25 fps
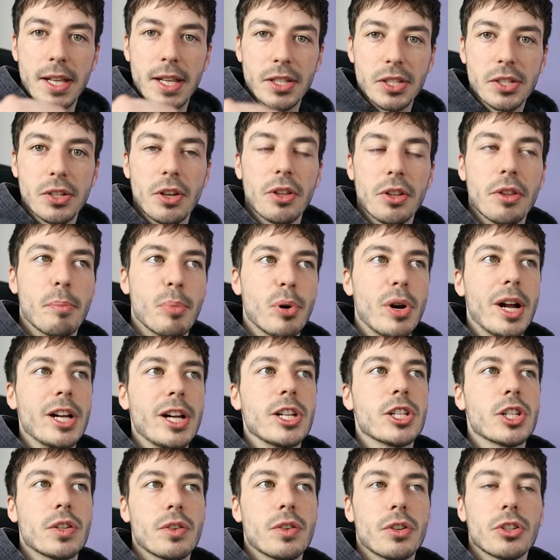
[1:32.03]
and so the
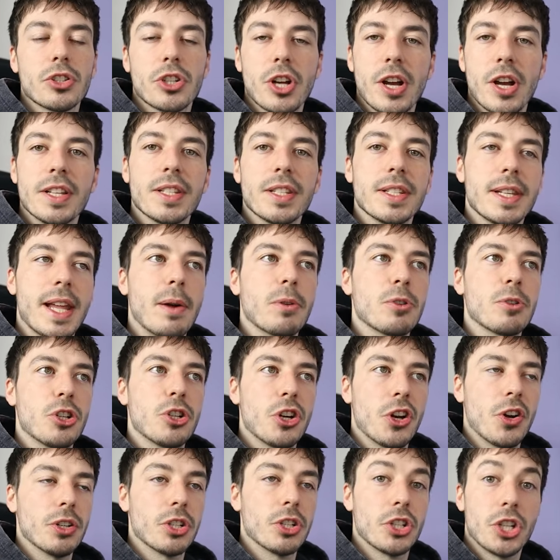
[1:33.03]
price structure has now
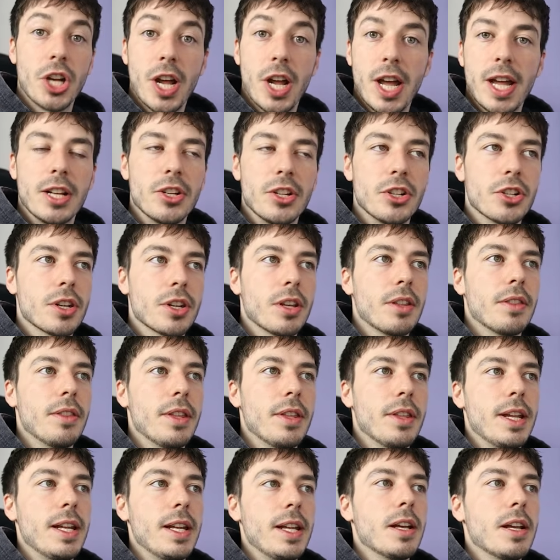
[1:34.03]
changed.
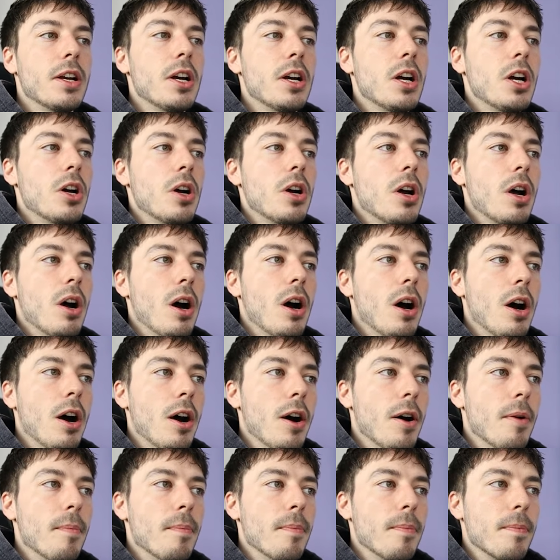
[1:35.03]
The
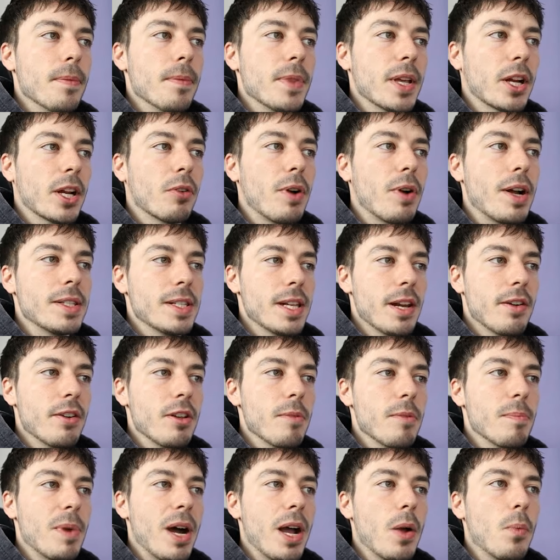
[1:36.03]

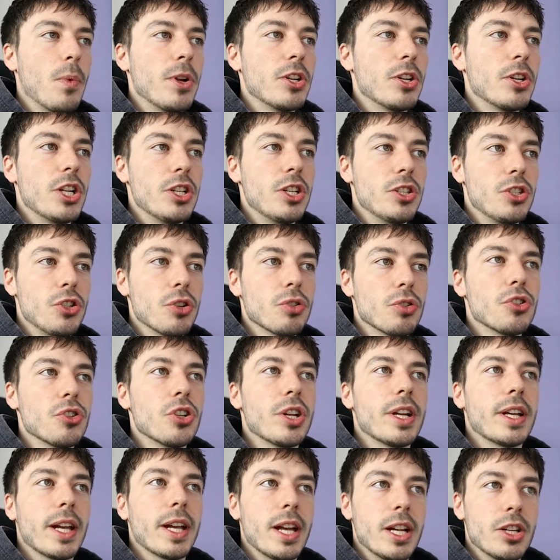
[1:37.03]
criteria by which he's
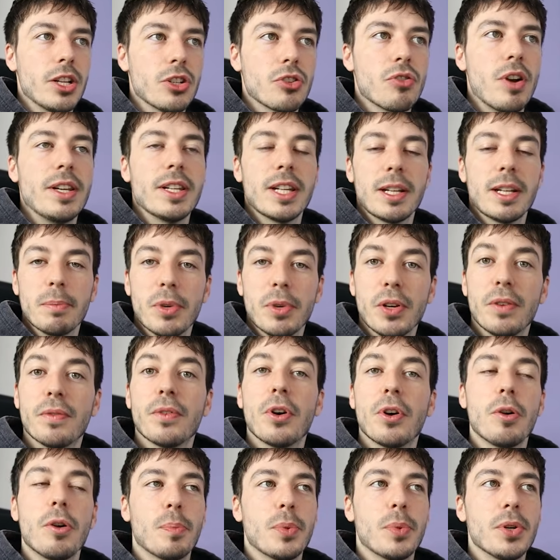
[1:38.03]
judging a trending
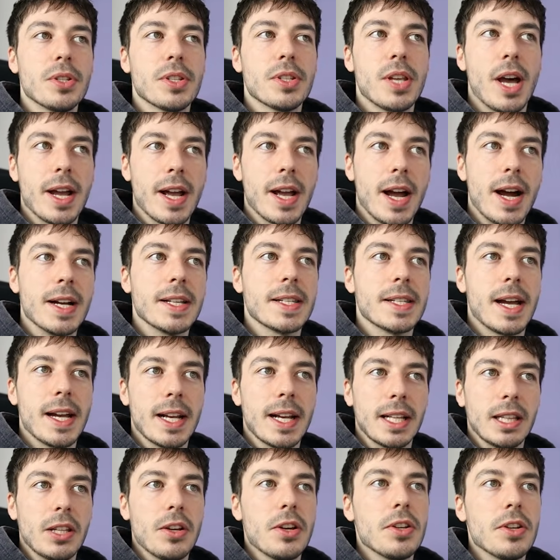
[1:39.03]
move upwards, higher highs,
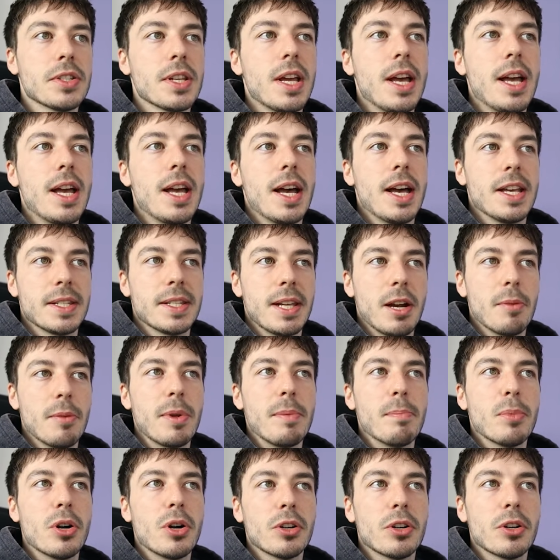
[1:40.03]
higher lows, has now
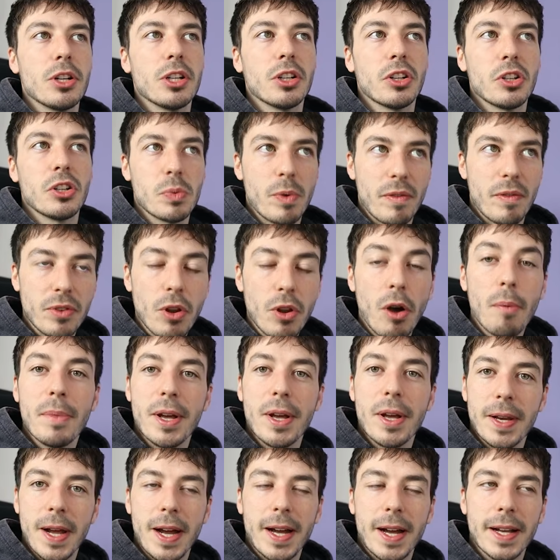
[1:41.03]
been broken because we've
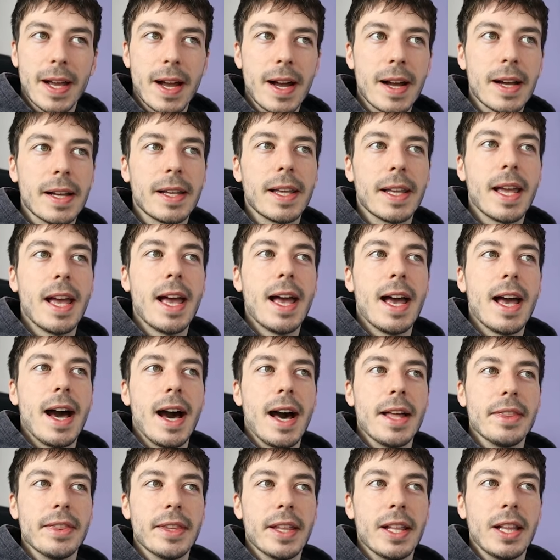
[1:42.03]
not made a higher high,
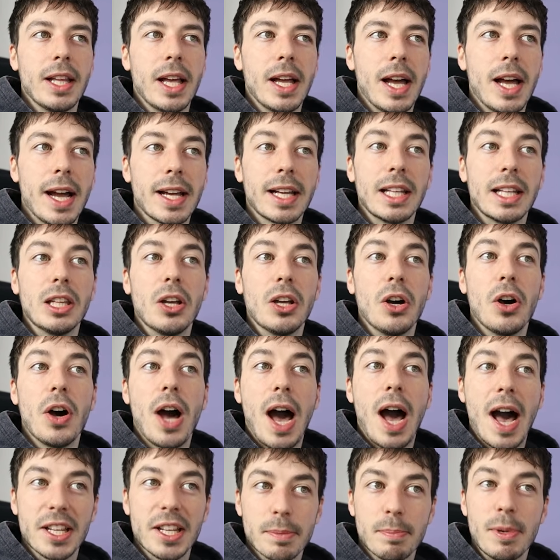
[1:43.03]
and the higher
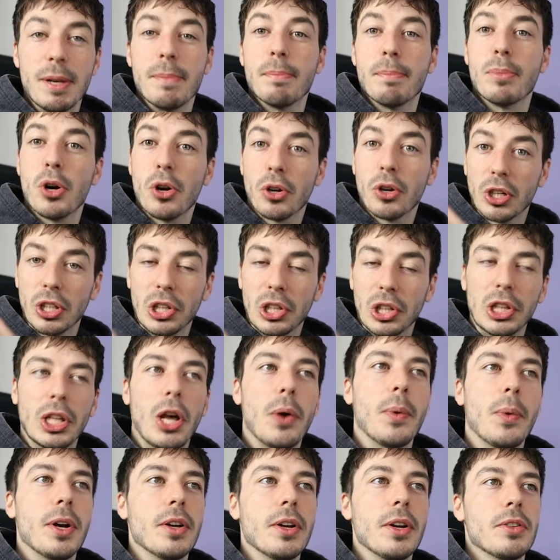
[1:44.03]
low has been broken
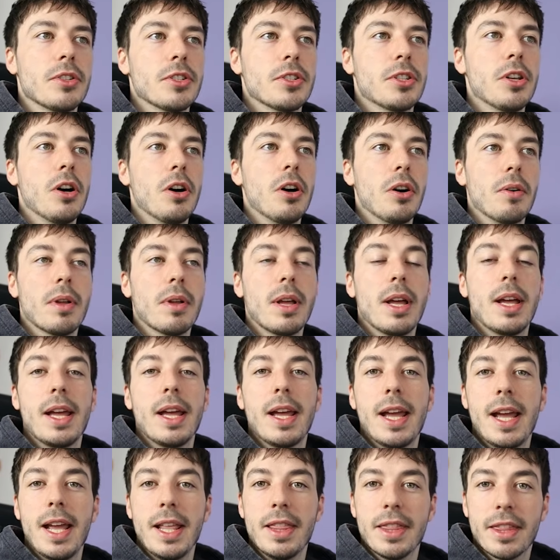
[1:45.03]
lower. So
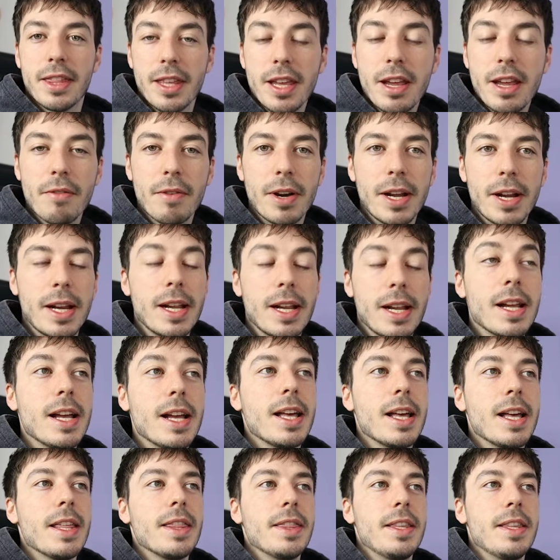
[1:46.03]
in theory,
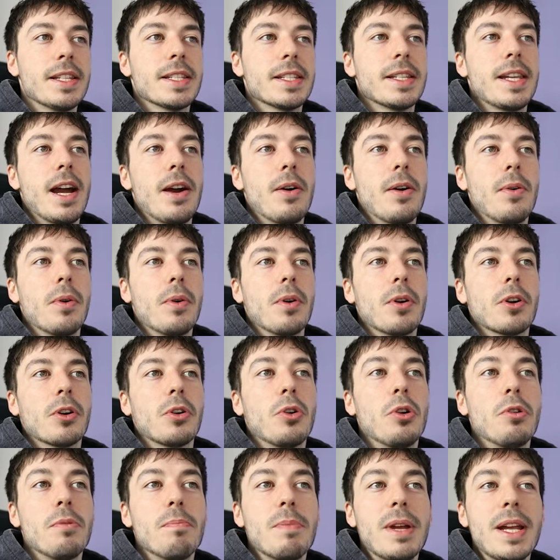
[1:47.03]
this now
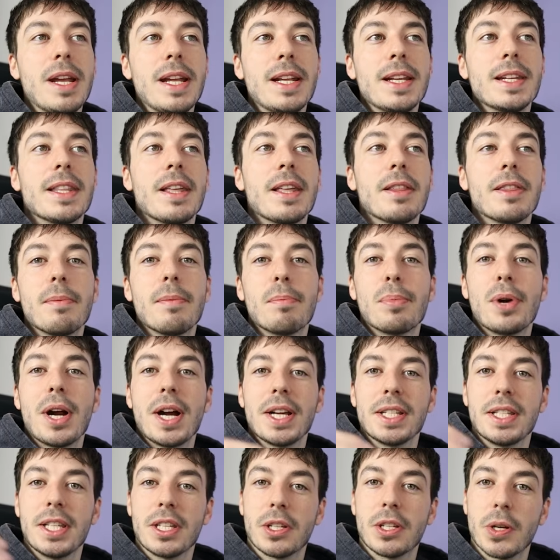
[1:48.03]
could mean that the
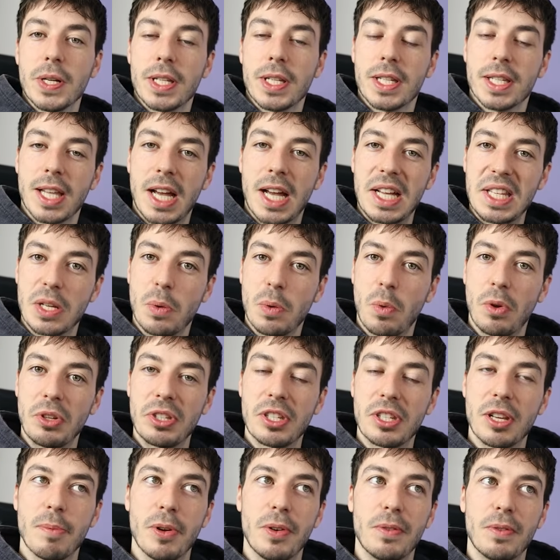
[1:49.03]
price is going to start to
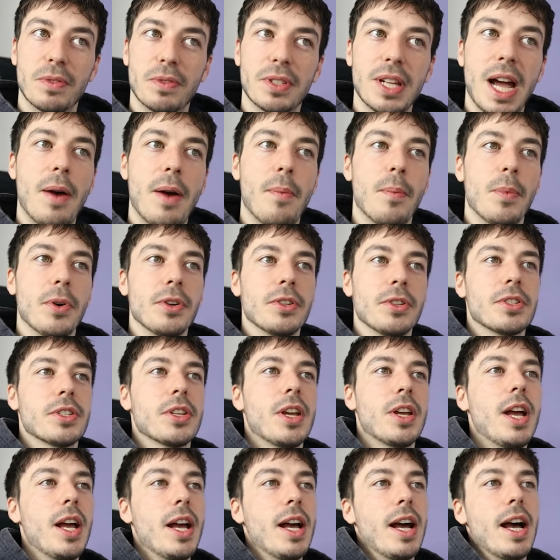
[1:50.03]
want to move
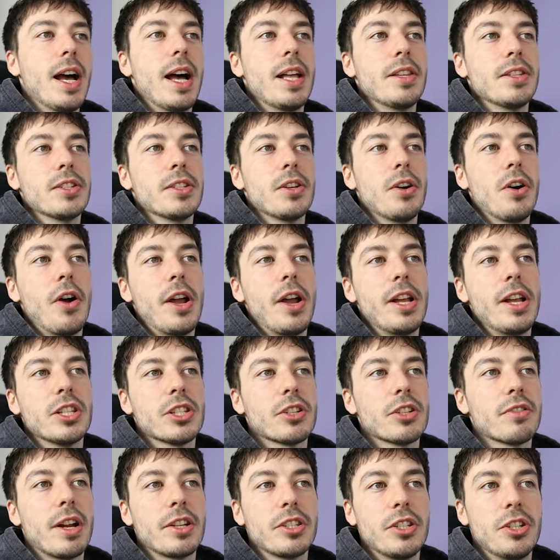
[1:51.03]
downwards. And so
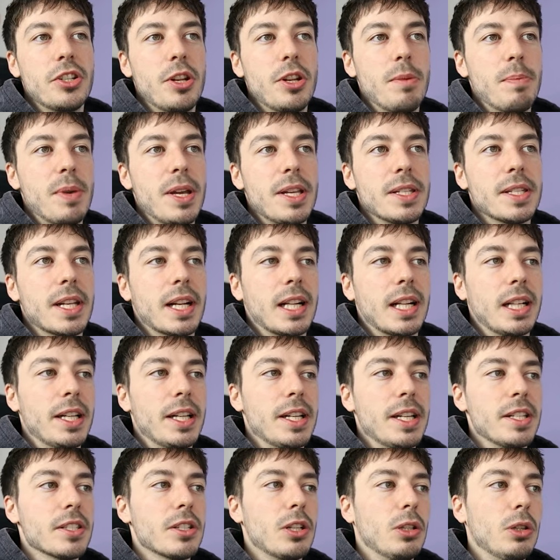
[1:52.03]
his strategy
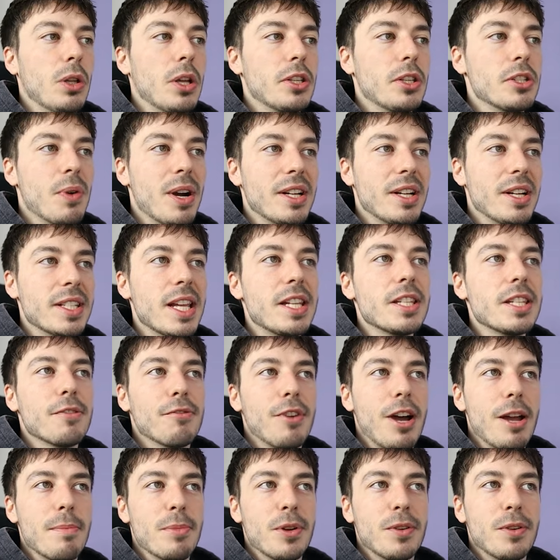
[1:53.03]
basically is to
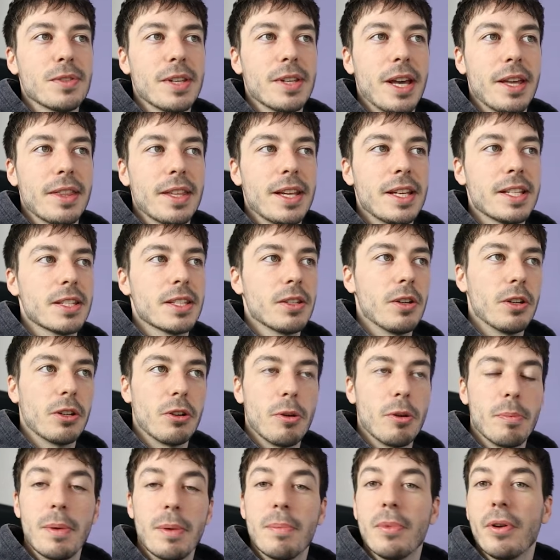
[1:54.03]
identify moves like this, so
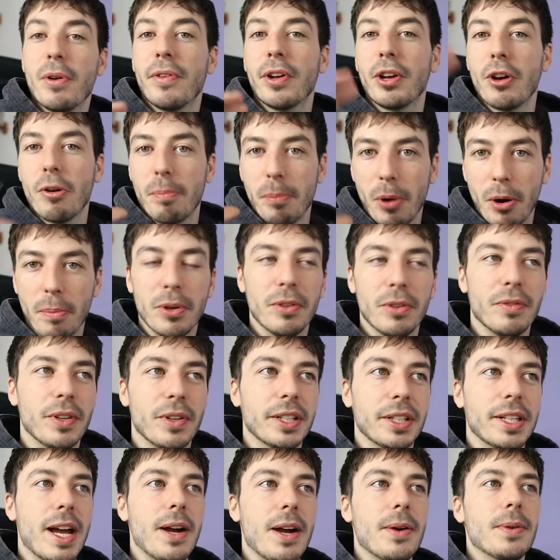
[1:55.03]
it could be moving up or
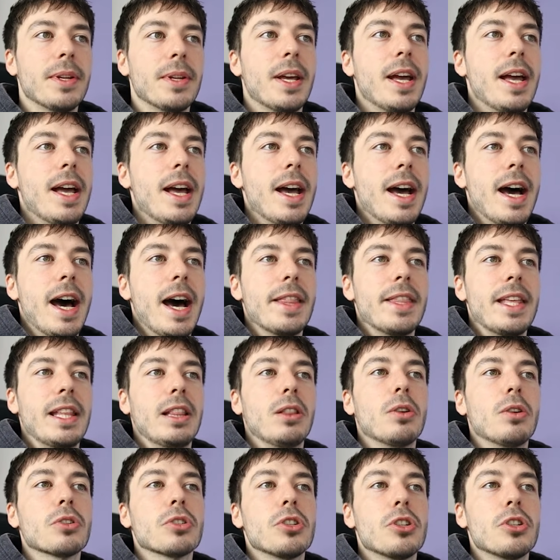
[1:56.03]
moving down, and
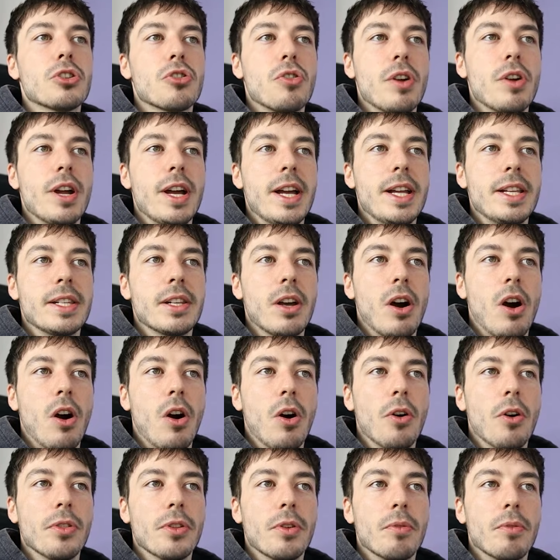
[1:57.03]
then look to trade
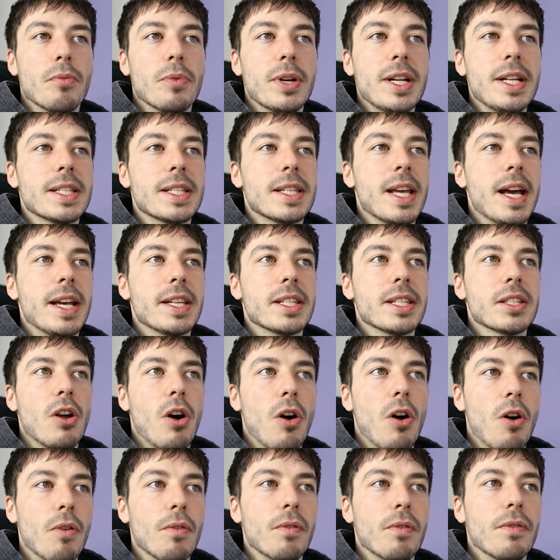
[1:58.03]
on the
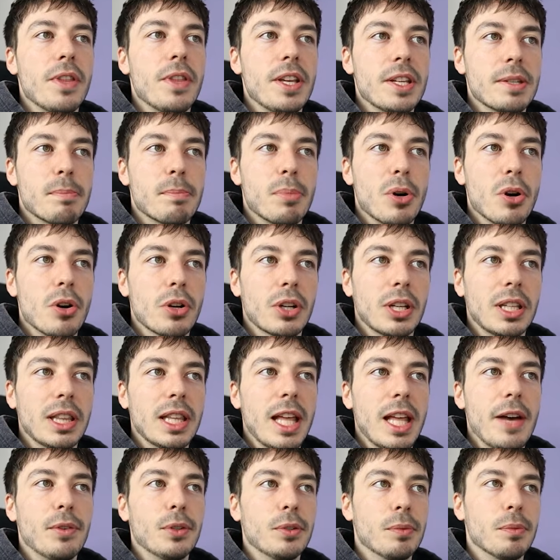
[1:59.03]
retest of this
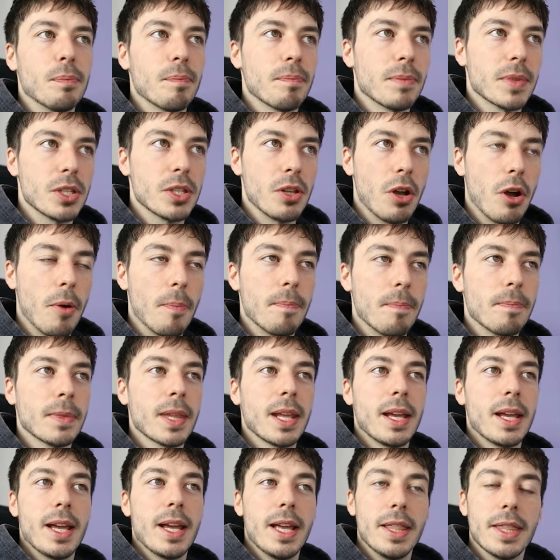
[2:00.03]
broken level. So
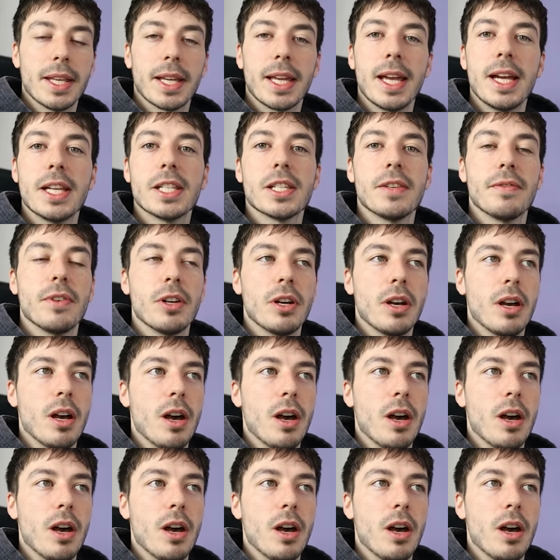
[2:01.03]
in the case of